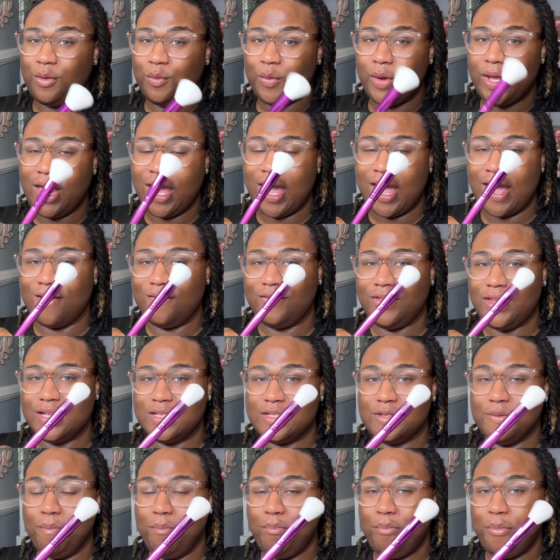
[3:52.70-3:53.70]
we have
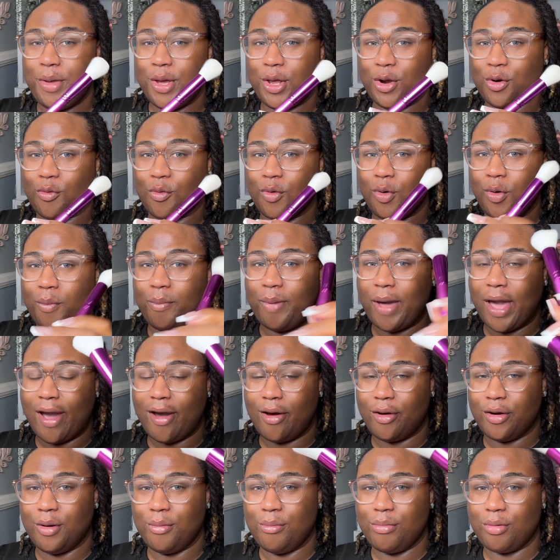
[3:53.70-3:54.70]
this mineral
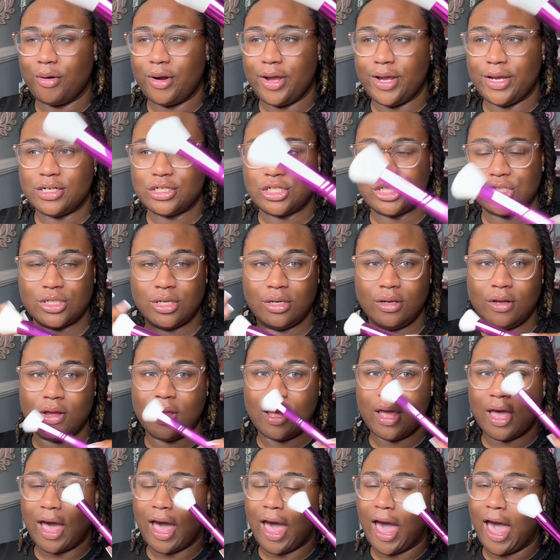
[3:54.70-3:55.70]
powder brush.
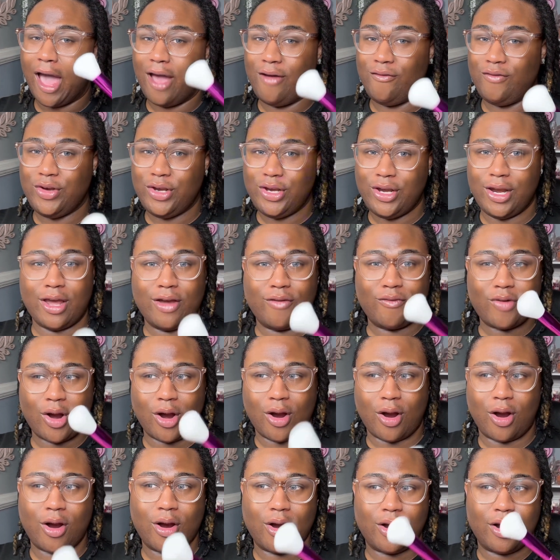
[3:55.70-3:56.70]
I've never
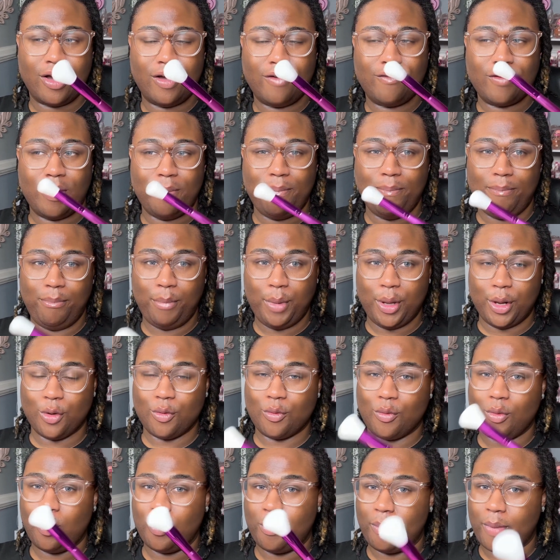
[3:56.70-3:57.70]
heard of a
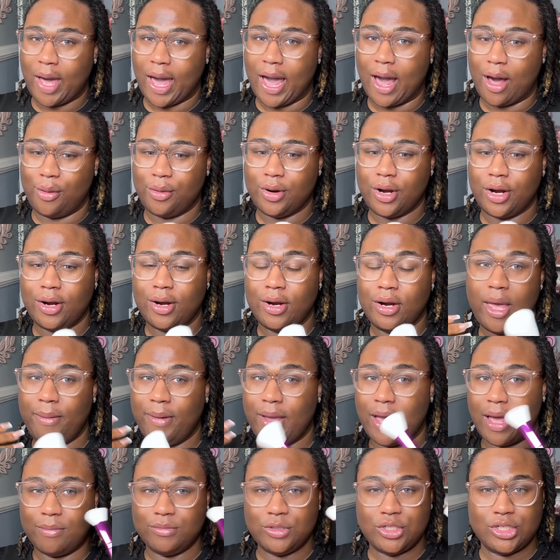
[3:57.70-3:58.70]
mineral powder.
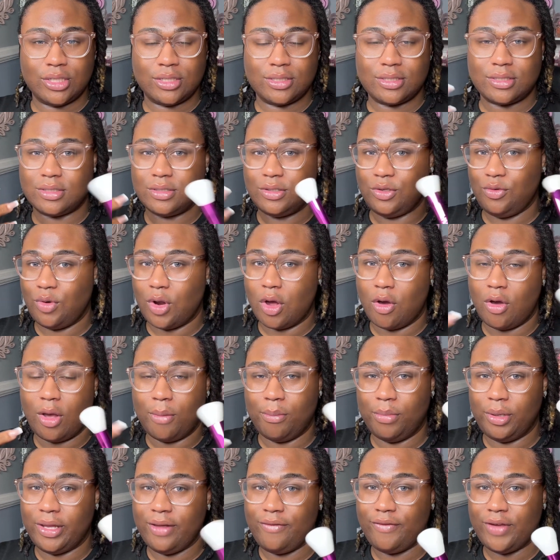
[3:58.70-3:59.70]
Maybe I'm just,
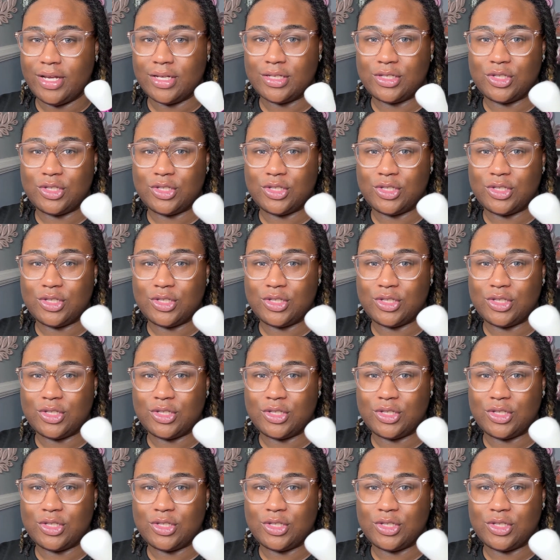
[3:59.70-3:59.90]
oblivious